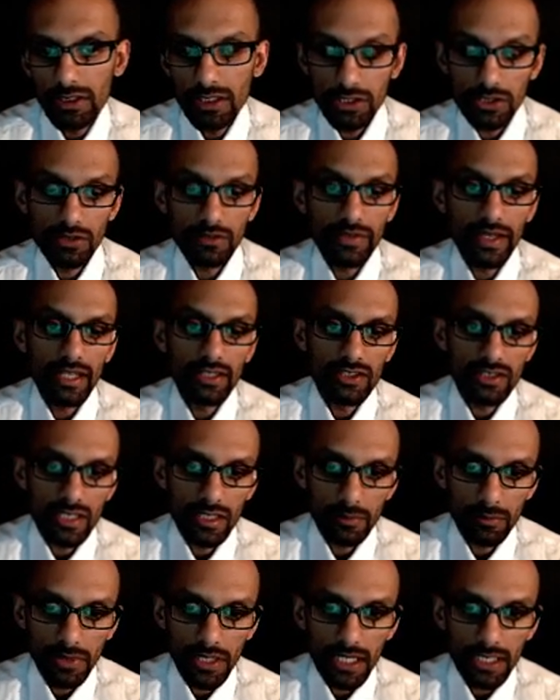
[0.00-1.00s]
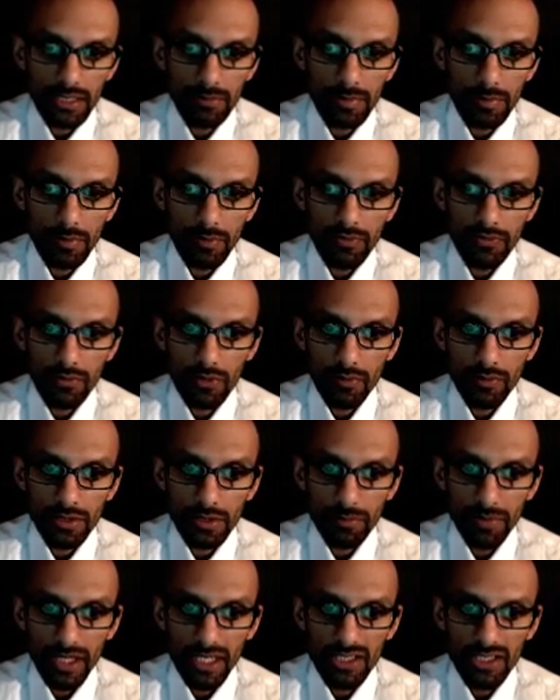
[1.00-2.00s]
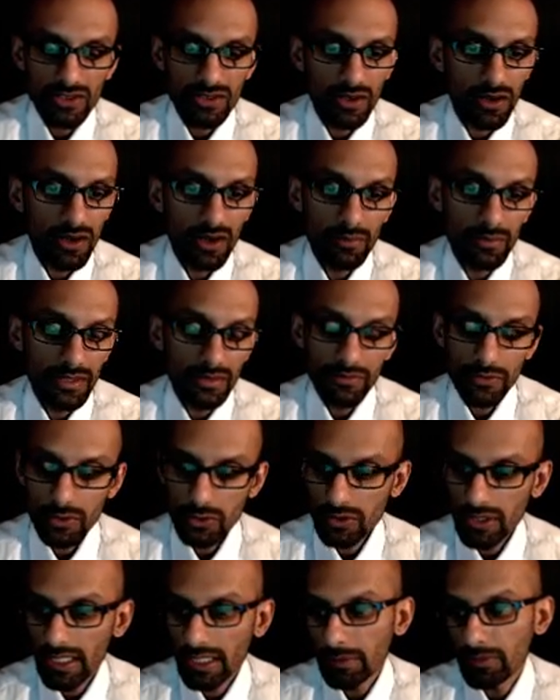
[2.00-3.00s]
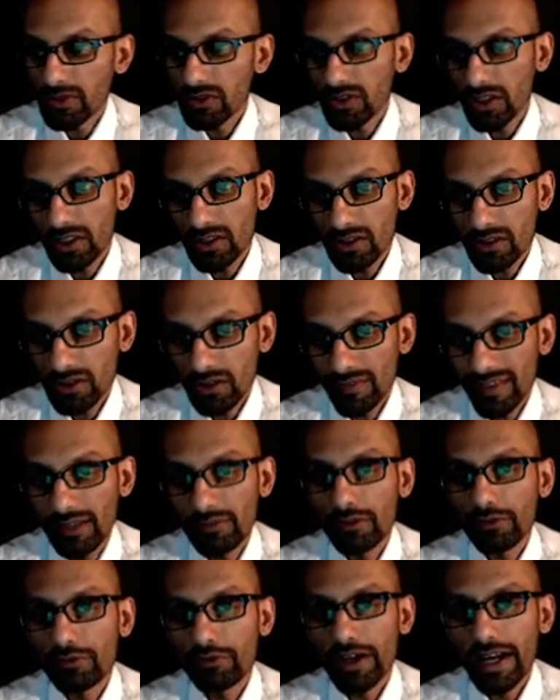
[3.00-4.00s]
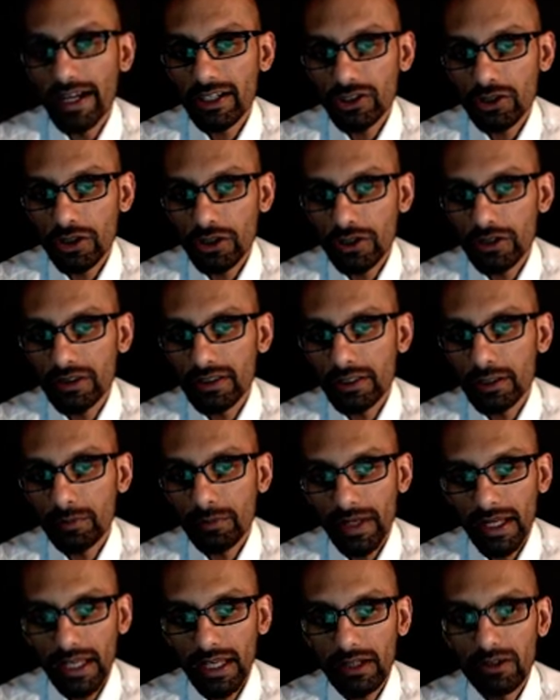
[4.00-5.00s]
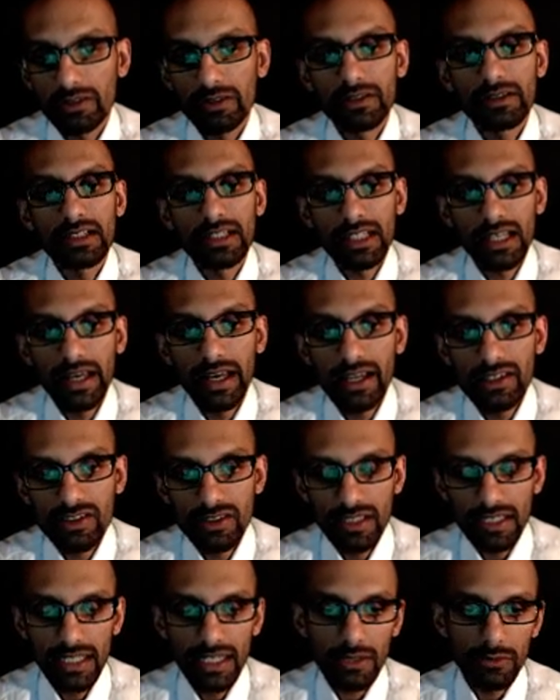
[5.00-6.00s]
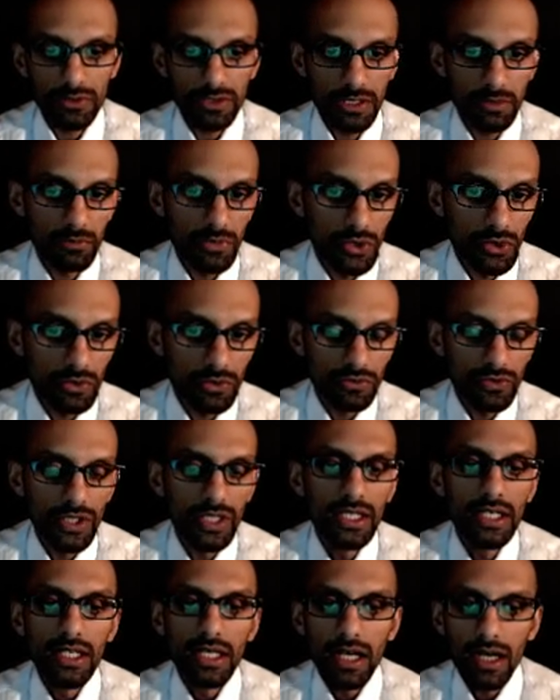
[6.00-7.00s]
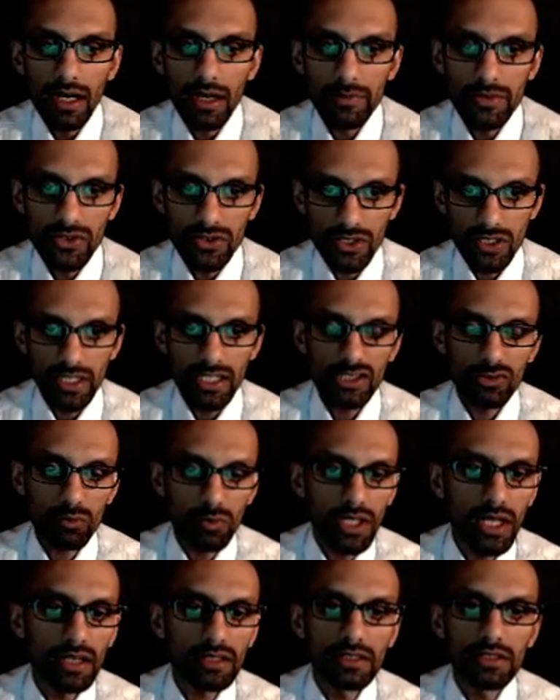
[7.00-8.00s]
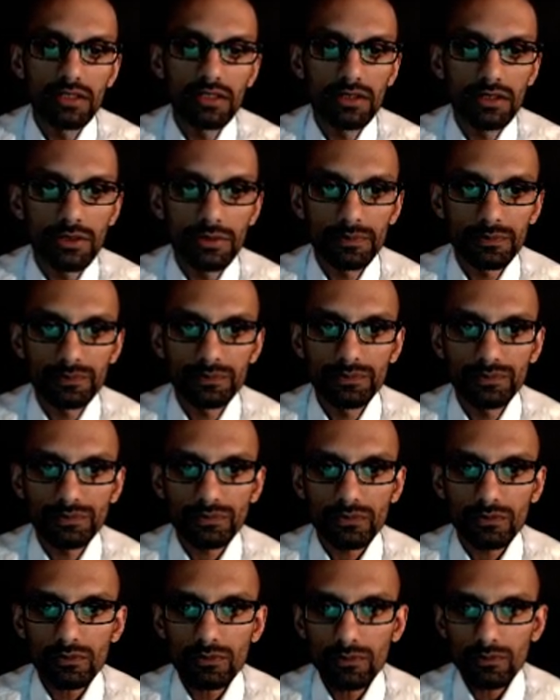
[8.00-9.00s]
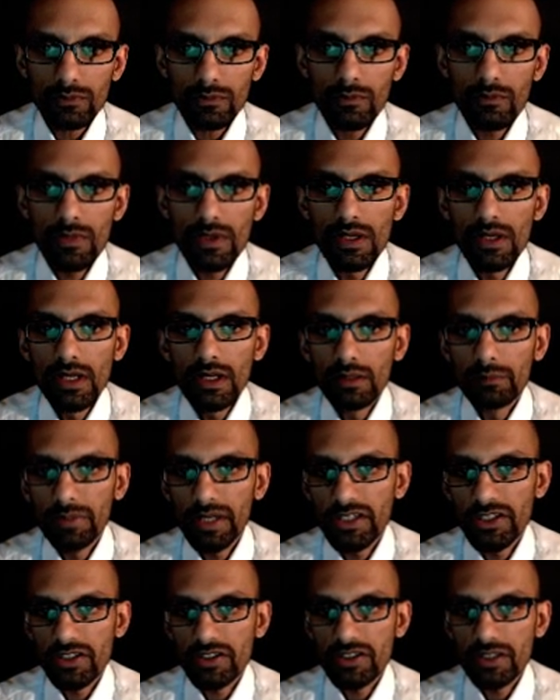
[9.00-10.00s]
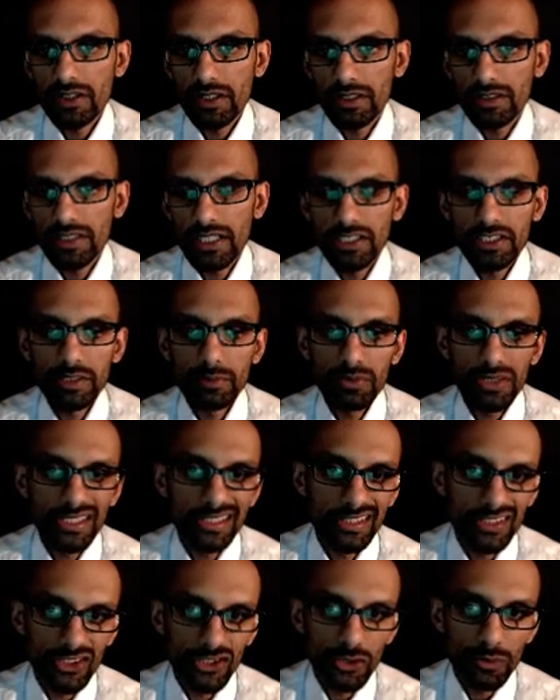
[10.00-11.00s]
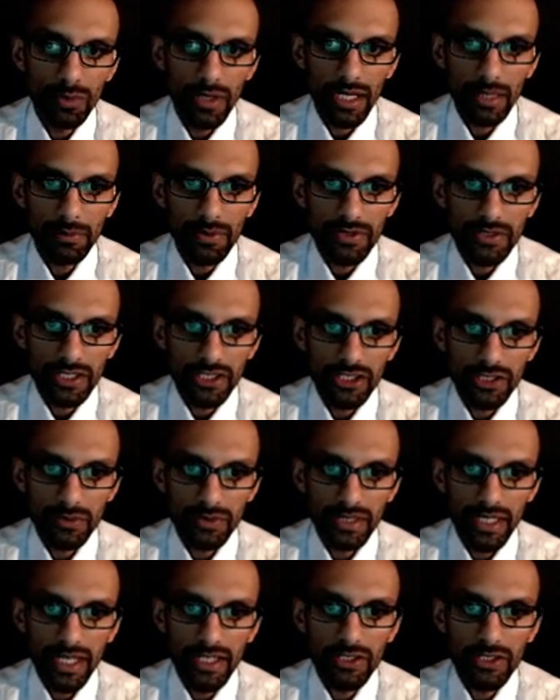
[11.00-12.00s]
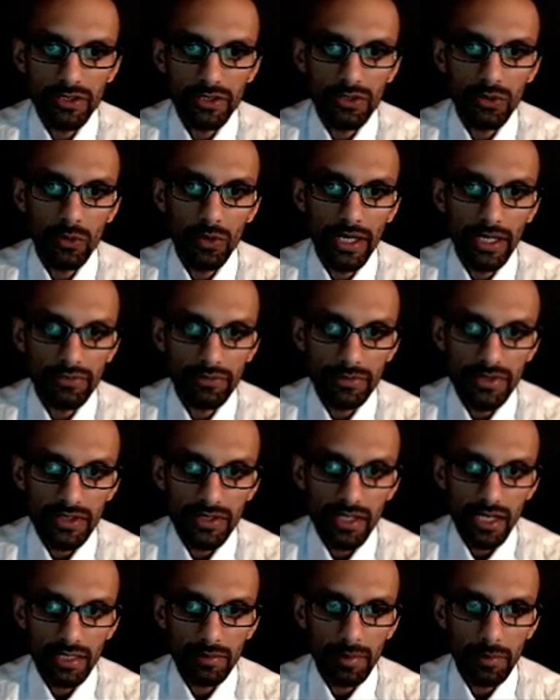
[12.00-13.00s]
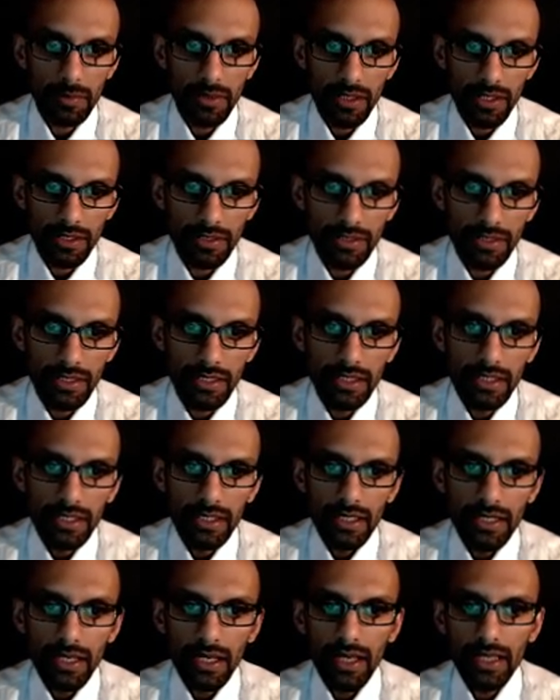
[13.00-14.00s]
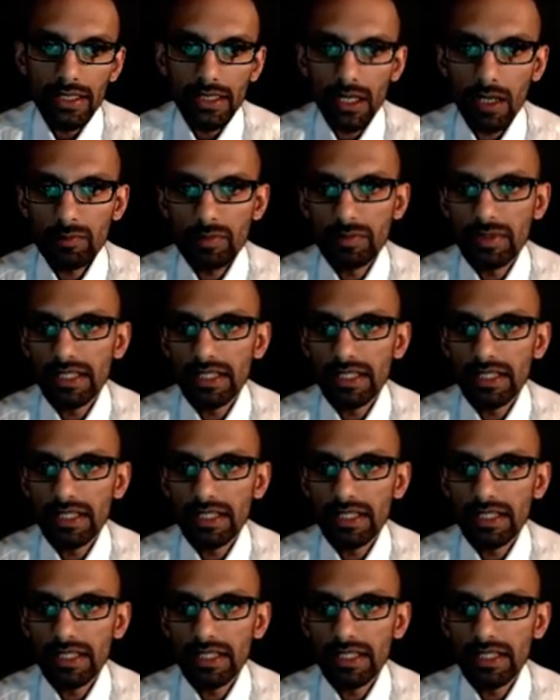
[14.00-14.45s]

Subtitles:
advantages of the block can be performed with the patient's arm in virtually any position. So if they have a fracture and they're in pain, or they're in a cast and they can't really move, this is a nice block to do. Patients essentially placed in a supine position with the head turned away from the side to be blocked, and the arm to be